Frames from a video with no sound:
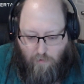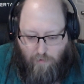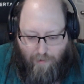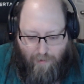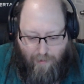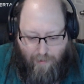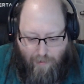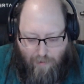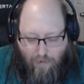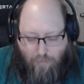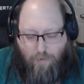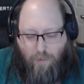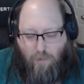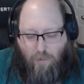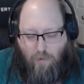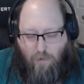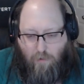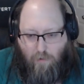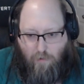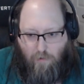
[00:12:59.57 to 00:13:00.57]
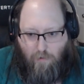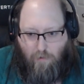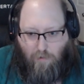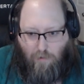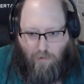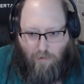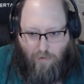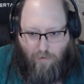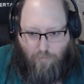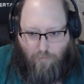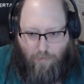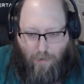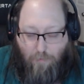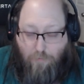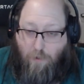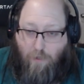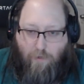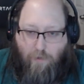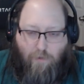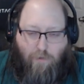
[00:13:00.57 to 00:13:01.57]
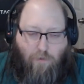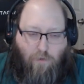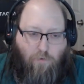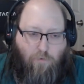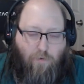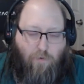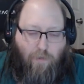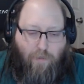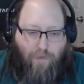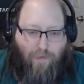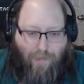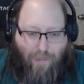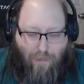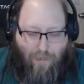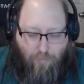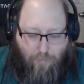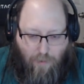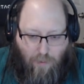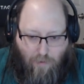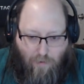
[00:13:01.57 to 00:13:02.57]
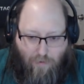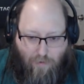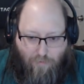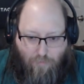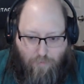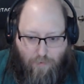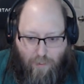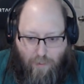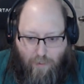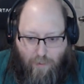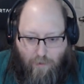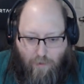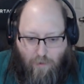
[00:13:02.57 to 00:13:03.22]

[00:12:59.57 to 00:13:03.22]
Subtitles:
can't be solved by plugins, or at least can't be solved by